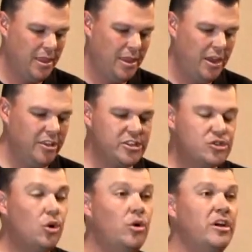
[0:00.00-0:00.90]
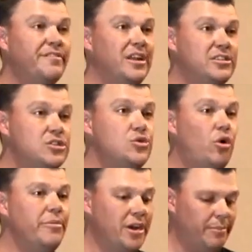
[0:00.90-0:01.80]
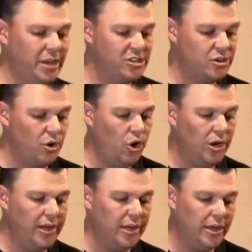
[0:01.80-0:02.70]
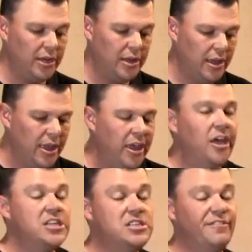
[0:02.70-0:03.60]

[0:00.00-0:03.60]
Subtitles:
In the story of that storm that I mentioned earlier, it's the